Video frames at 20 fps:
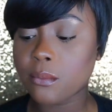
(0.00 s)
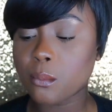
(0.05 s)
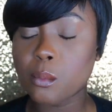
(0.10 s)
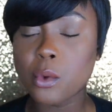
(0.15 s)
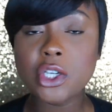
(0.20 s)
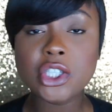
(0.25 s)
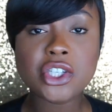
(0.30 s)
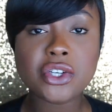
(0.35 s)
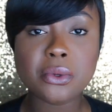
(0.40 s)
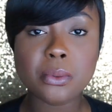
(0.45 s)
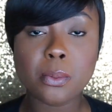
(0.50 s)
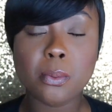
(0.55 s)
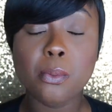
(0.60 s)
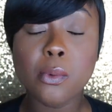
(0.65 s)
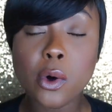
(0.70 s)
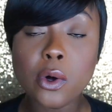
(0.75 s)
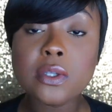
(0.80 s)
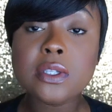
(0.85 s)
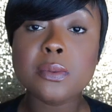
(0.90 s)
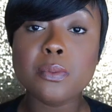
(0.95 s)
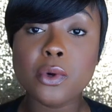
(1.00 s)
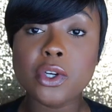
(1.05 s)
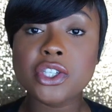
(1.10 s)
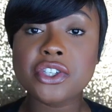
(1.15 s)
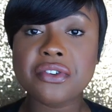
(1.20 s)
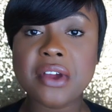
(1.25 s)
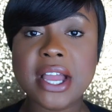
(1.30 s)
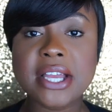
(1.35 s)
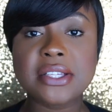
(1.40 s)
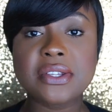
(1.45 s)
moisture, most
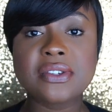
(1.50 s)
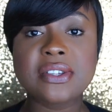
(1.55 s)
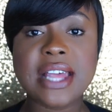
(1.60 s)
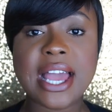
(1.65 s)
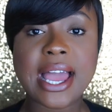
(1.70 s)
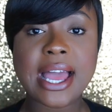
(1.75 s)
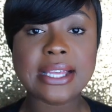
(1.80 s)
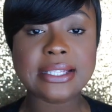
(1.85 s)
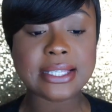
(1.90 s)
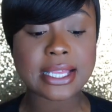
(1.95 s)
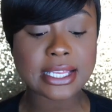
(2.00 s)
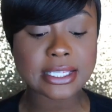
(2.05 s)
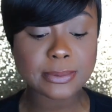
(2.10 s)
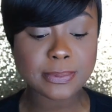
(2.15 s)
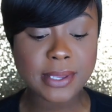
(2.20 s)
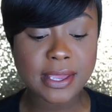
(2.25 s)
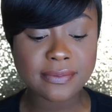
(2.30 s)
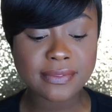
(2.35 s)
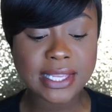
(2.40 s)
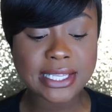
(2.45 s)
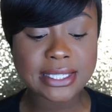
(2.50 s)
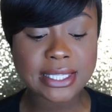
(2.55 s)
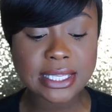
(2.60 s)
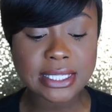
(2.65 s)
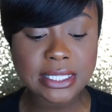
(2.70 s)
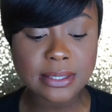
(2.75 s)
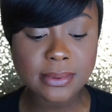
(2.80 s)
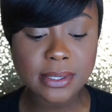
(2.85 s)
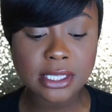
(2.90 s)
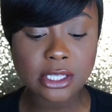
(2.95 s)
moisturizers that has SPF, they
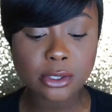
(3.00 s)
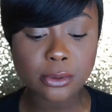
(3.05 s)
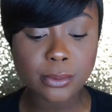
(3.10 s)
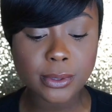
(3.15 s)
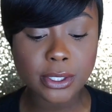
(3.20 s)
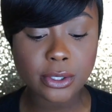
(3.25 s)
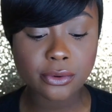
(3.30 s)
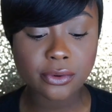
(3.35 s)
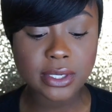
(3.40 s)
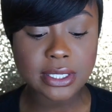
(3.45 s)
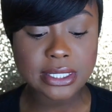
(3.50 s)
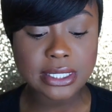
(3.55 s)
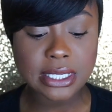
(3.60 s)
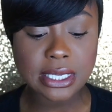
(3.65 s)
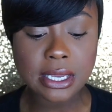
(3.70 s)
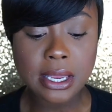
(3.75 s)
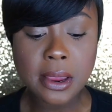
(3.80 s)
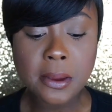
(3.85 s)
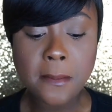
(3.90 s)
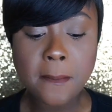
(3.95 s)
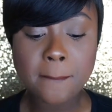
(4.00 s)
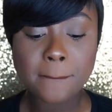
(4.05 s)
tend to be a little bit greasy.